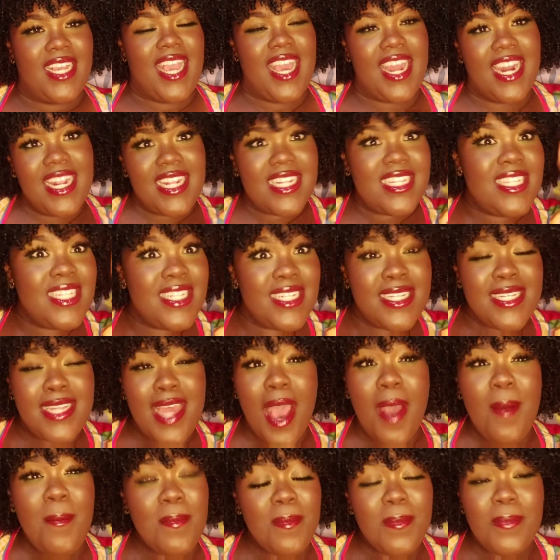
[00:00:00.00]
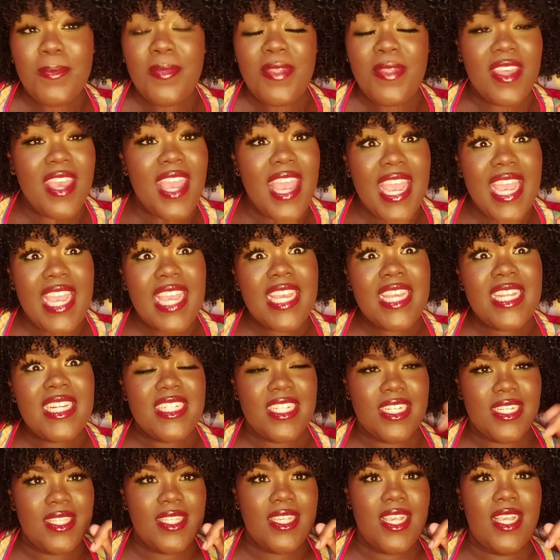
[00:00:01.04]
And then something
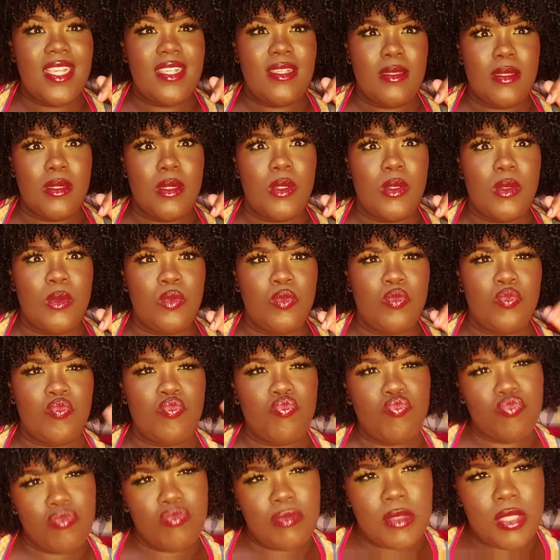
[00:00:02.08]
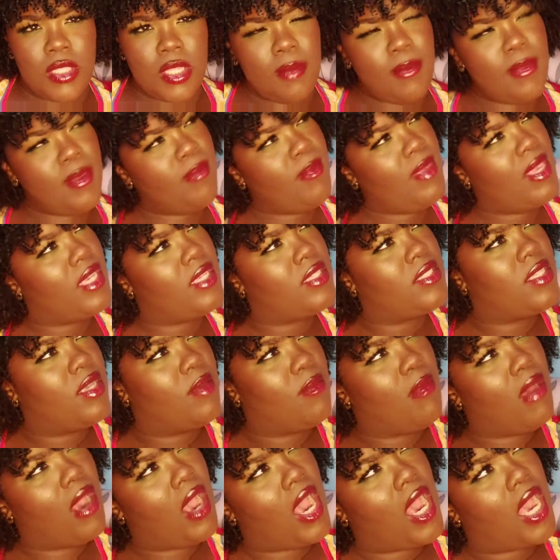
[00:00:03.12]
just says, you know, let me make
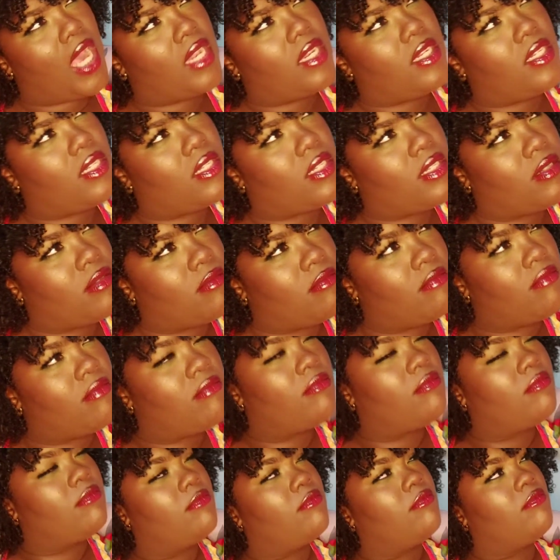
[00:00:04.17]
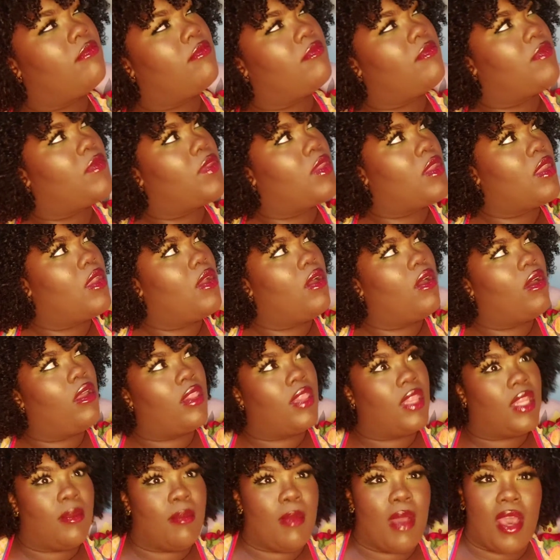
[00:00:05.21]
some art
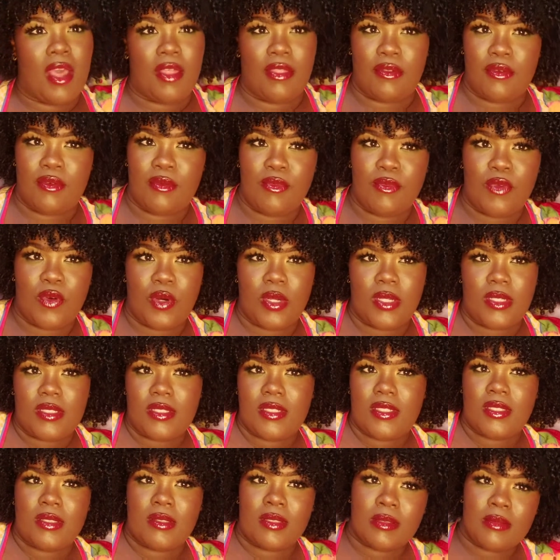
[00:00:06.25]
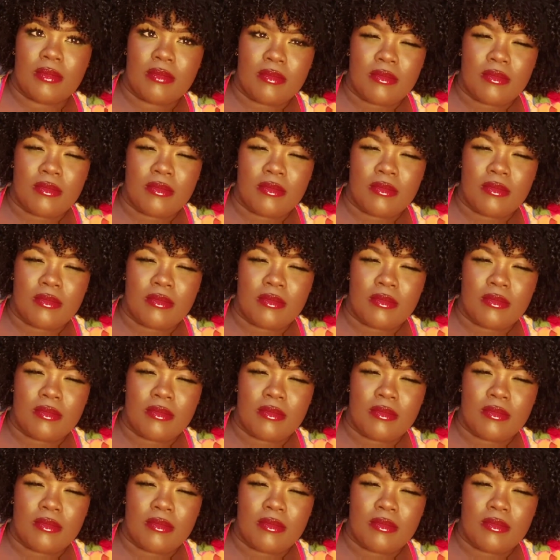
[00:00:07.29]
on the bathroom walls.